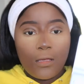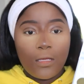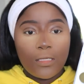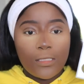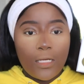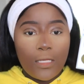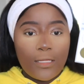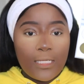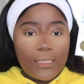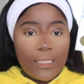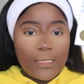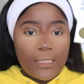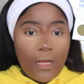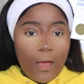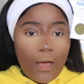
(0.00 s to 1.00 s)
So this
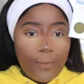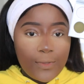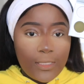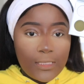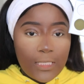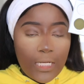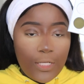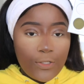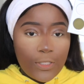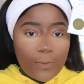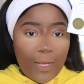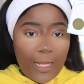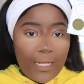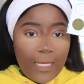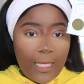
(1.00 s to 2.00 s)
is the Armed and Dangerous
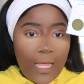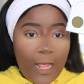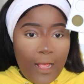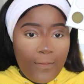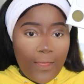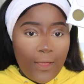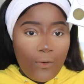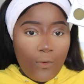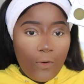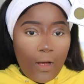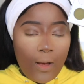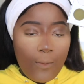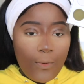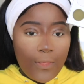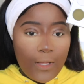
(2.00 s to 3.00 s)
palette. They all
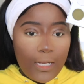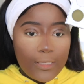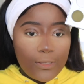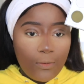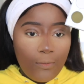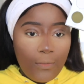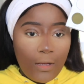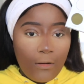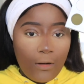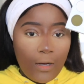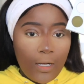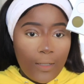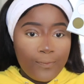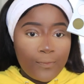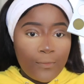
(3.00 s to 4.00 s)
come with a little
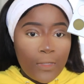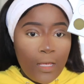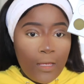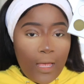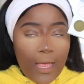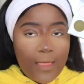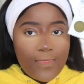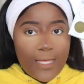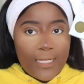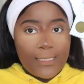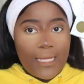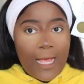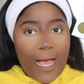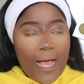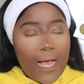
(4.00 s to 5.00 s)
mirror. And
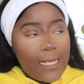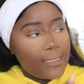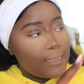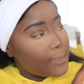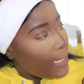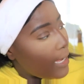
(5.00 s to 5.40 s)
this has